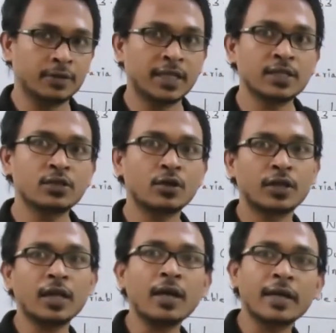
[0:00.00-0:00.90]
that is not
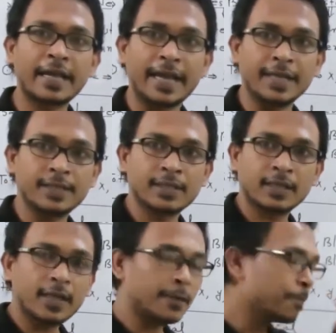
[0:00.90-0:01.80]
the case.
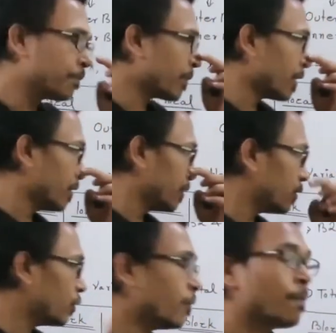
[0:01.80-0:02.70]
Clear?
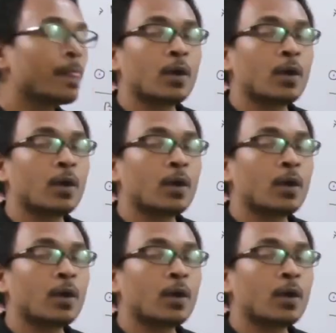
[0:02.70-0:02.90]
So